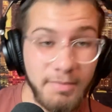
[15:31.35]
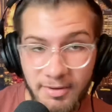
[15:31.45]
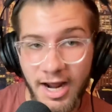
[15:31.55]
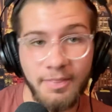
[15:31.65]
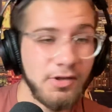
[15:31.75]
Maybe
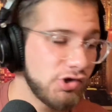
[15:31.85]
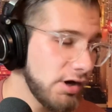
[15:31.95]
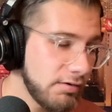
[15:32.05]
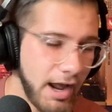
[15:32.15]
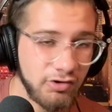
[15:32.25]
not this
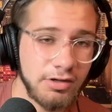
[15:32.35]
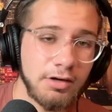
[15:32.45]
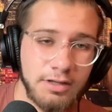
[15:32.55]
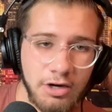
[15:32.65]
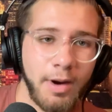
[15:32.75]
year, next year,
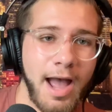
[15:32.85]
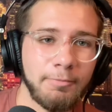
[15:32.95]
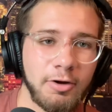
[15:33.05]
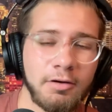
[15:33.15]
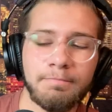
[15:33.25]
year
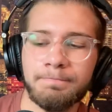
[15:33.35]
after.